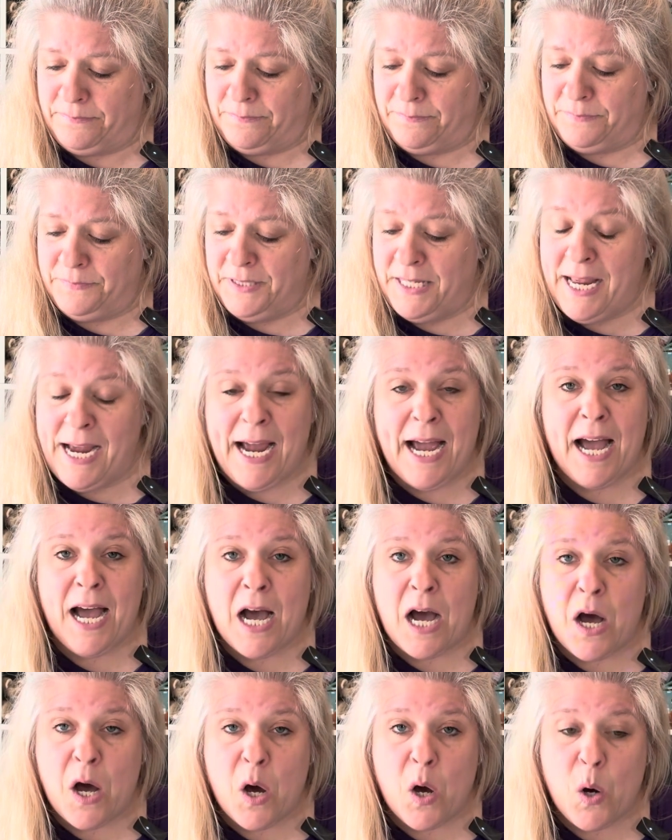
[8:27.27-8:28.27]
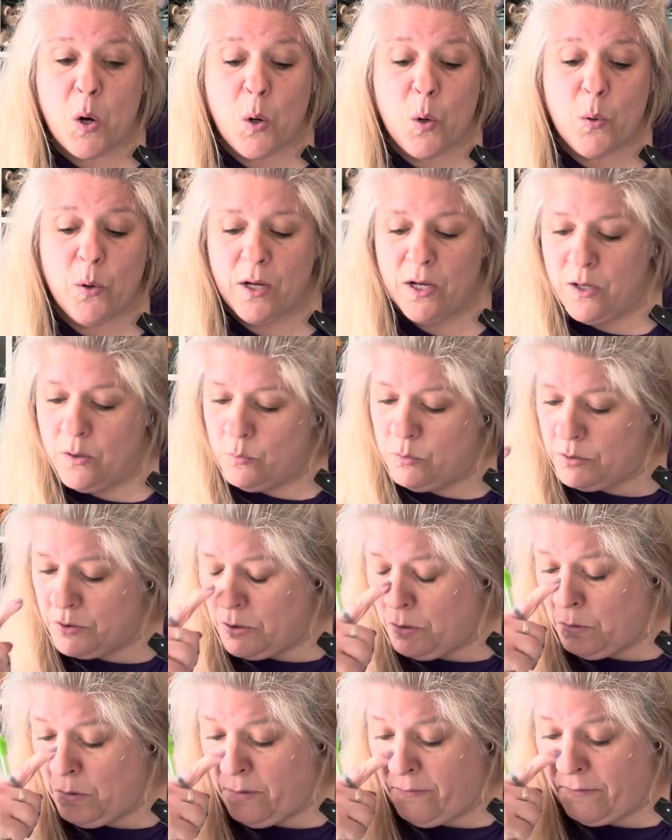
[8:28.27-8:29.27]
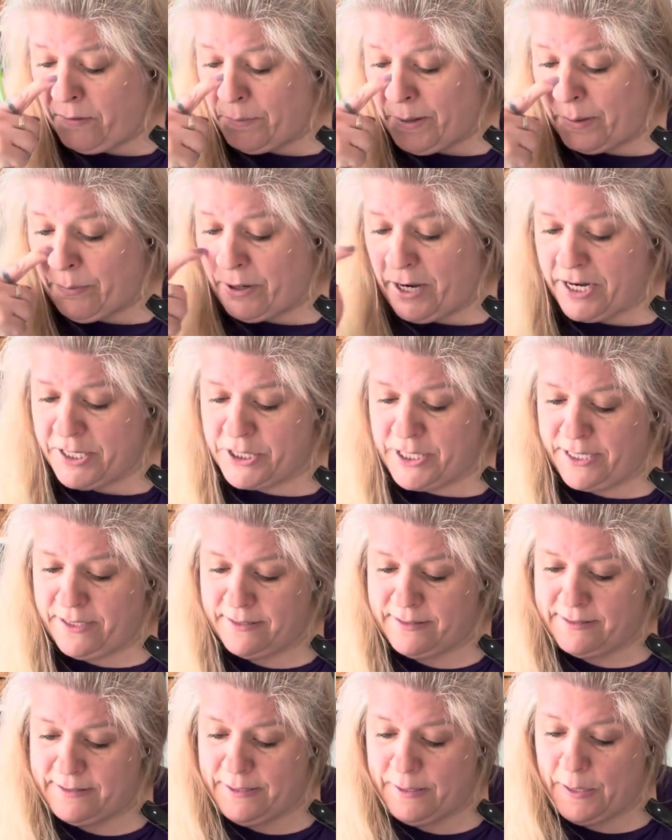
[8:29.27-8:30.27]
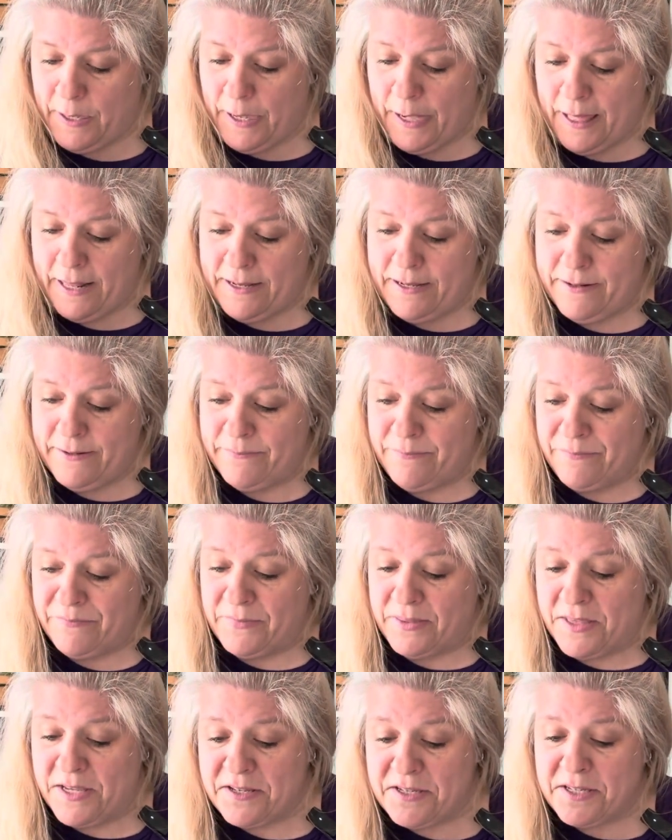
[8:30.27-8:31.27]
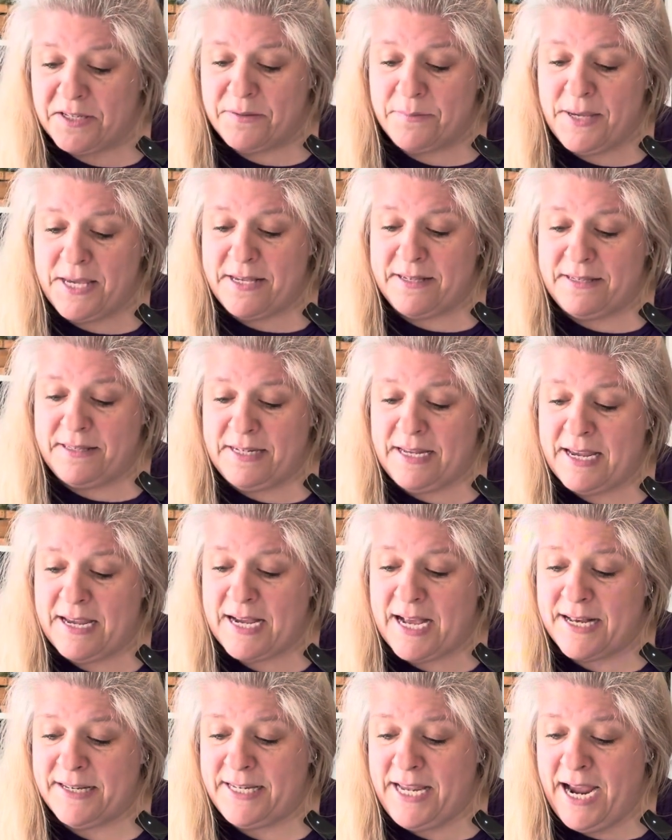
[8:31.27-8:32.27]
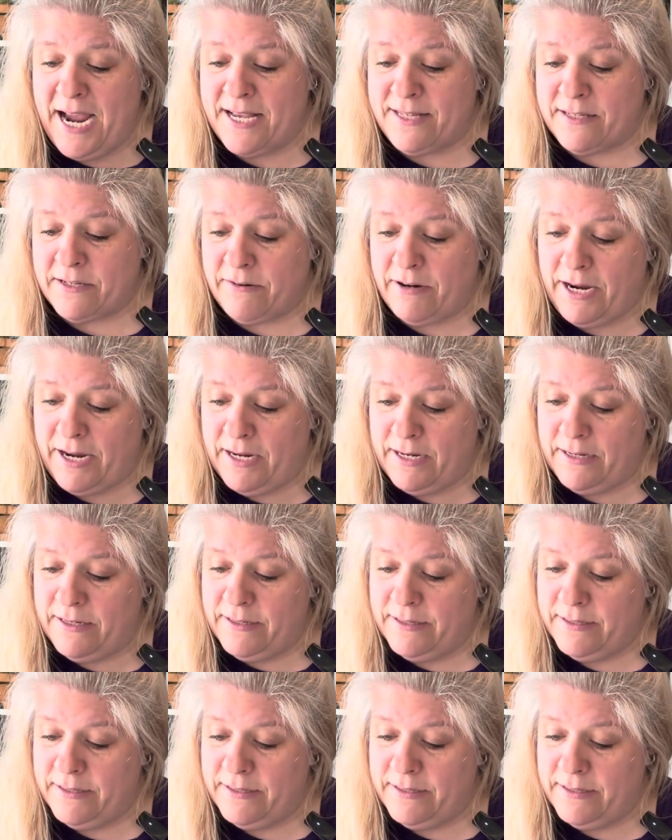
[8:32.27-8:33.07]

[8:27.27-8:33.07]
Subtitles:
Now we'll go over my projects. This is me staying on task, right?